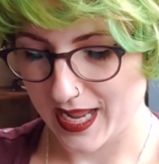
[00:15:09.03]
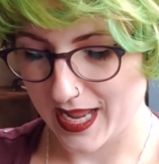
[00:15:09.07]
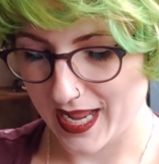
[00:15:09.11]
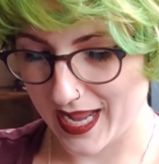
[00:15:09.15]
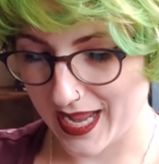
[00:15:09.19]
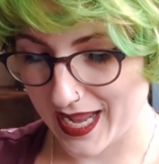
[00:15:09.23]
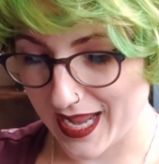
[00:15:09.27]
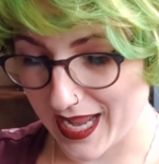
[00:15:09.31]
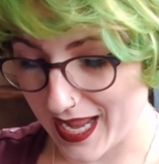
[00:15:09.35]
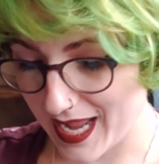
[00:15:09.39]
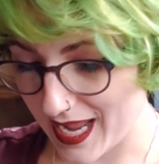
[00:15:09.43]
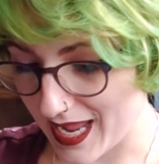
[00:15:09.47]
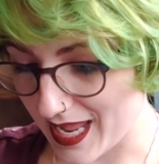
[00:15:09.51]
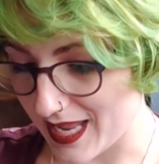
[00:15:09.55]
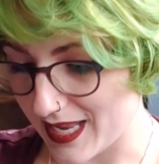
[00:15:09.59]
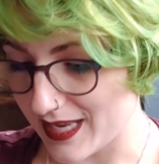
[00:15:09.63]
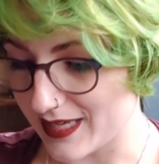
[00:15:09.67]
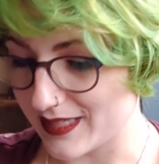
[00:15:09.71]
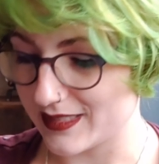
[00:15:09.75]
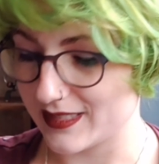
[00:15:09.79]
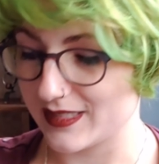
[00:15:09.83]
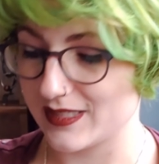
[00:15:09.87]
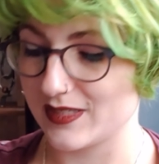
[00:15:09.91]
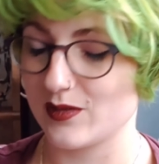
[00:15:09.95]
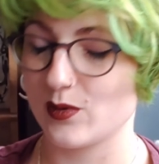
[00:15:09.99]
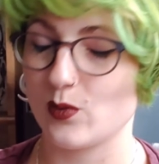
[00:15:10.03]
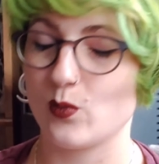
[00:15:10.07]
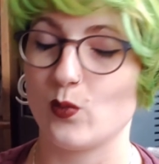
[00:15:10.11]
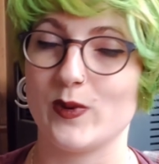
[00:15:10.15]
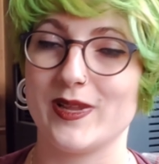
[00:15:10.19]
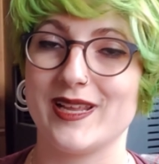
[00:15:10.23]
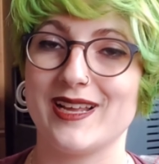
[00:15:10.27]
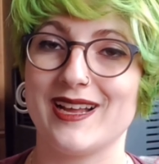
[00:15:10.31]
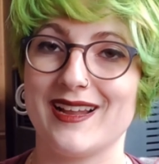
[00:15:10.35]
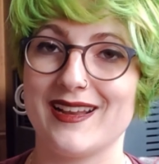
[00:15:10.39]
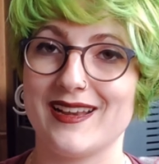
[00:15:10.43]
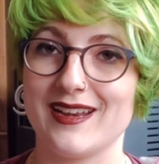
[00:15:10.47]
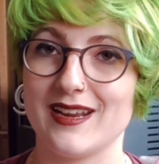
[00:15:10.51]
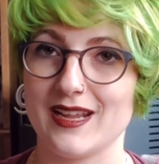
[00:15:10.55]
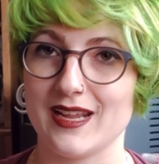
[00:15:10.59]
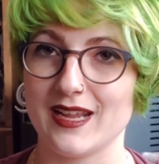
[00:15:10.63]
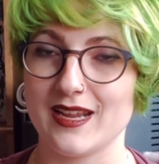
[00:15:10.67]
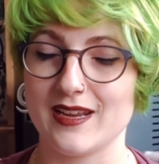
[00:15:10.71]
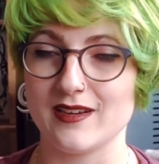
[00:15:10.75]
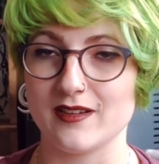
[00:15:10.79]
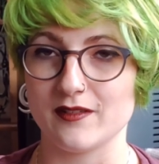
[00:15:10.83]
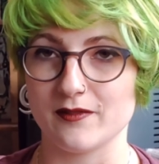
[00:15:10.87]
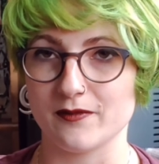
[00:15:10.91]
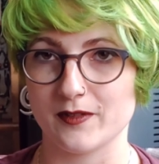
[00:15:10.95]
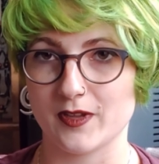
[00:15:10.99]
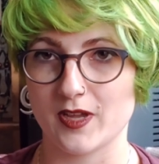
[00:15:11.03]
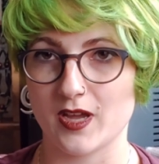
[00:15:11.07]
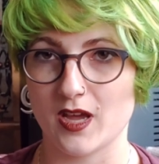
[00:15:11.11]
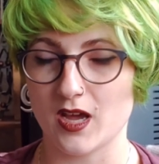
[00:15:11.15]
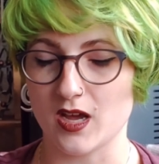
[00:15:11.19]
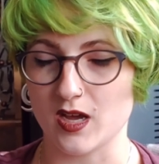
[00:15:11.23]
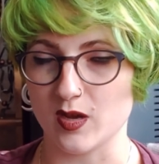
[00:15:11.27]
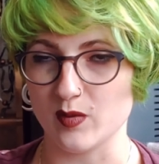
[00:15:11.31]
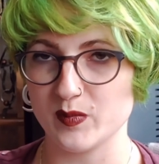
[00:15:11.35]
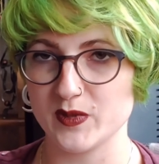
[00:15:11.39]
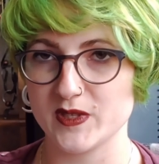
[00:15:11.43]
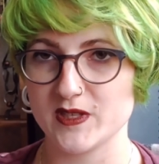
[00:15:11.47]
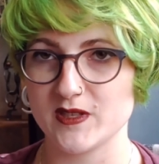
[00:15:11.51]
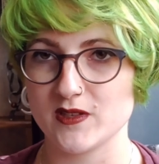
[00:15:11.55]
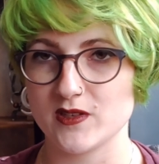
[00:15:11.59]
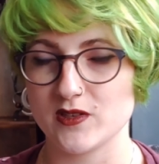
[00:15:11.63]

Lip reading: And we got 8 of Cups.